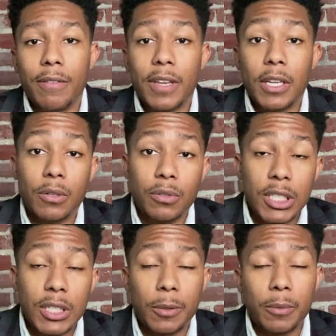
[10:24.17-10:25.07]

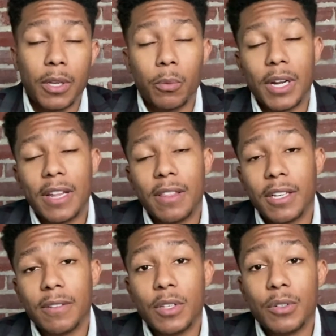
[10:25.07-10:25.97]
Indochino and what I think of
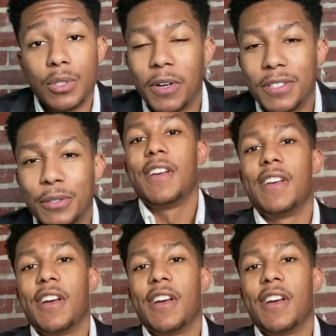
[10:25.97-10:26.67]
their suit too.